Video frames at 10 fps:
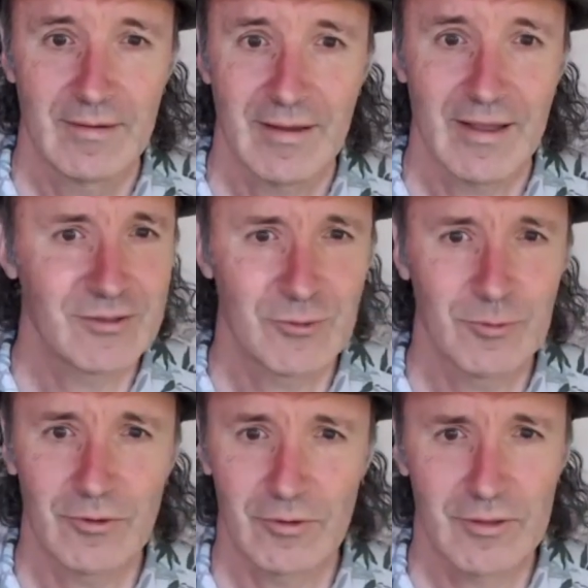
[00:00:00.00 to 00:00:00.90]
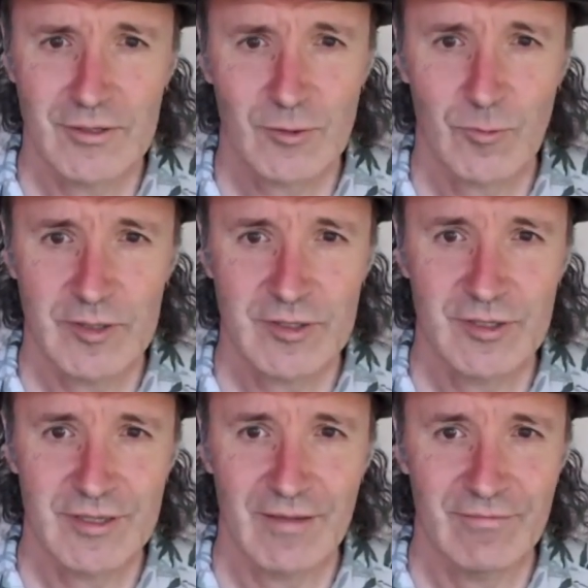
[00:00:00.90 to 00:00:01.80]
And do all those
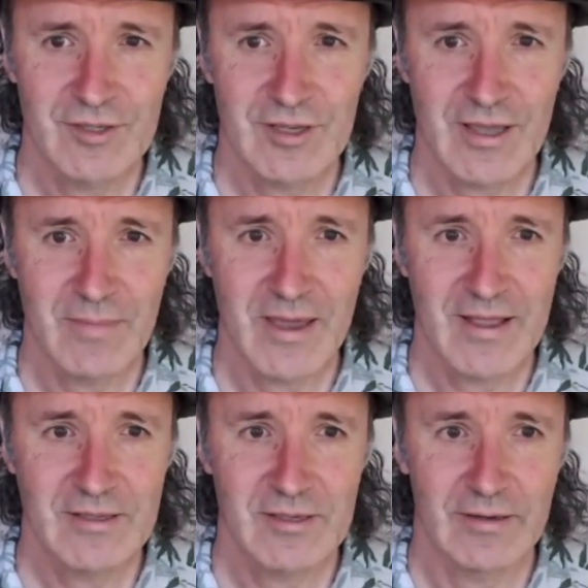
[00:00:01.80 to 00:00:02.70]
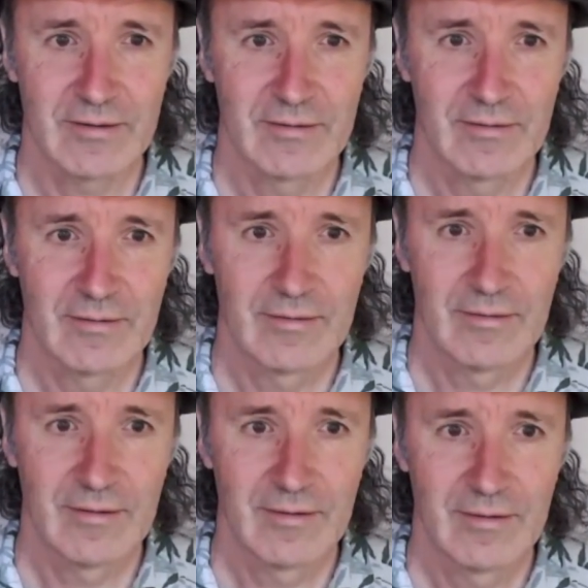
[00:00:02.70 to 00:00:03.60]
questions have the same answer?
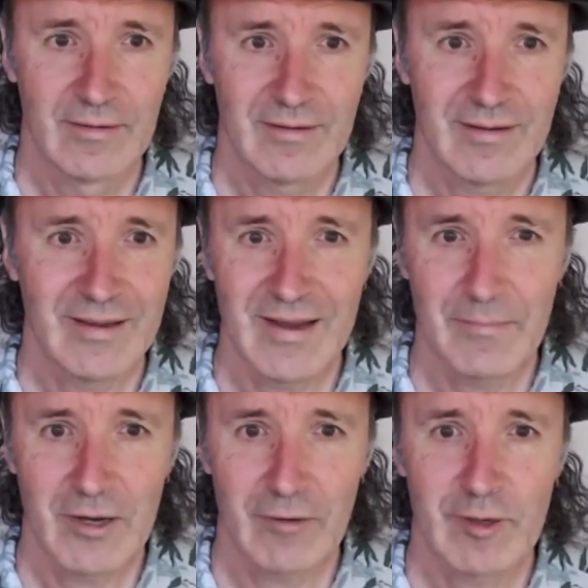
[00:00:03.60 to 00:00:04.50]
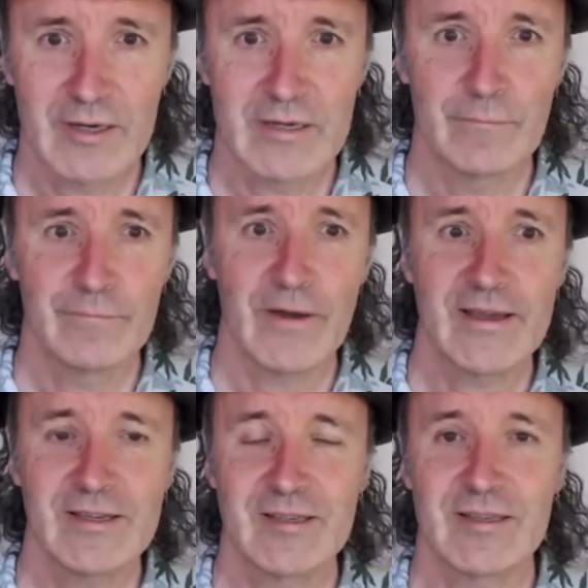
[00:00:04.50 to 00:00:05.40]
And am I ready to
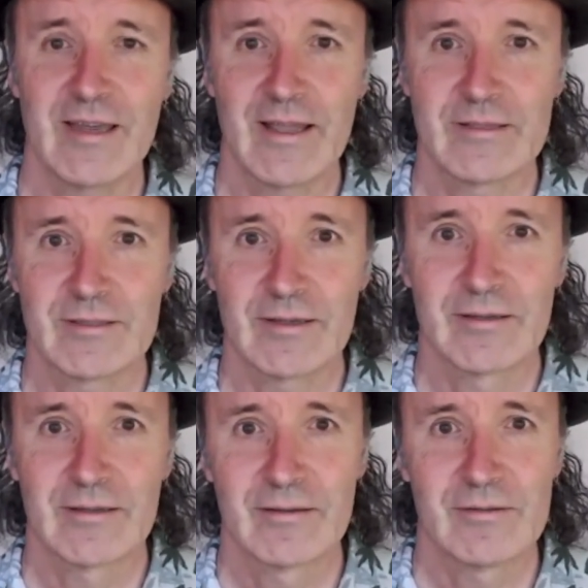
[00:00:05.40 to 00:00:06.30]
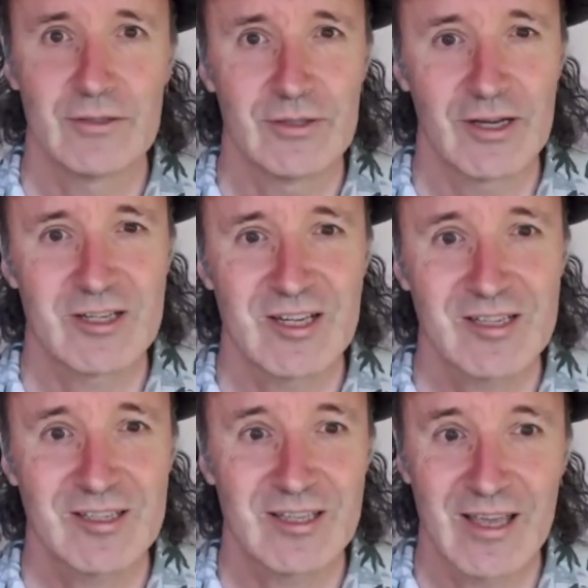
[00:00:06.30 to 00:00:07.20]
face the answer, to
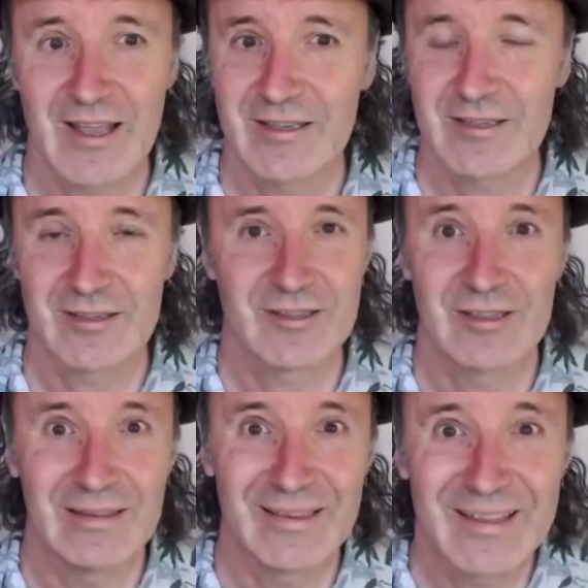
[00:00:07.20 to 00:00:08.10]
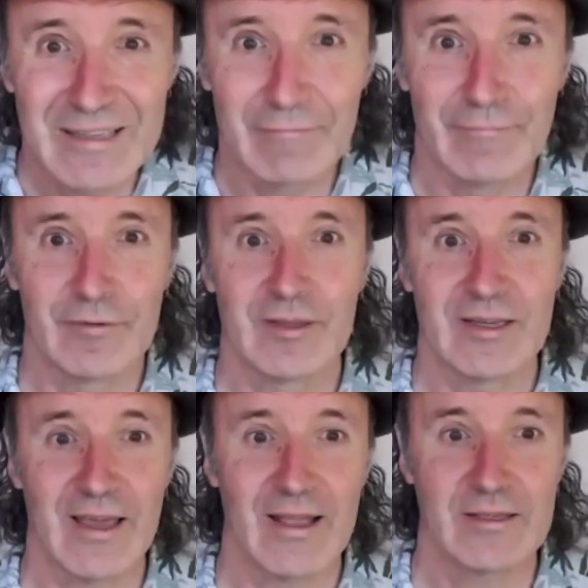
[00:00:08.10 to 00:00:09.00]
digest the answer, to live
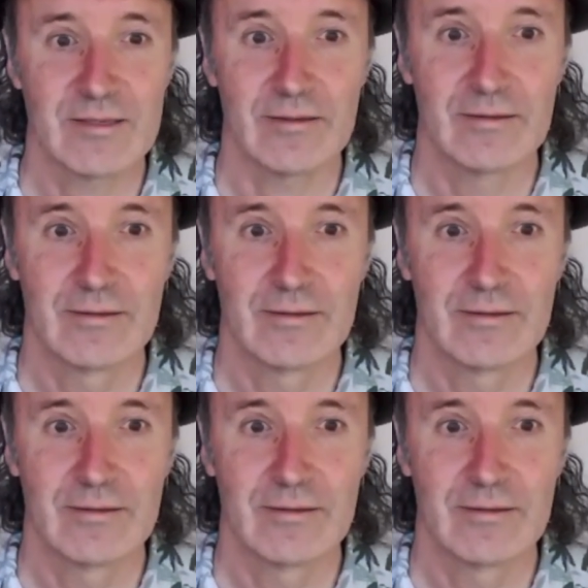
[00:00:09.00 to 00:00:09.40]
the answer?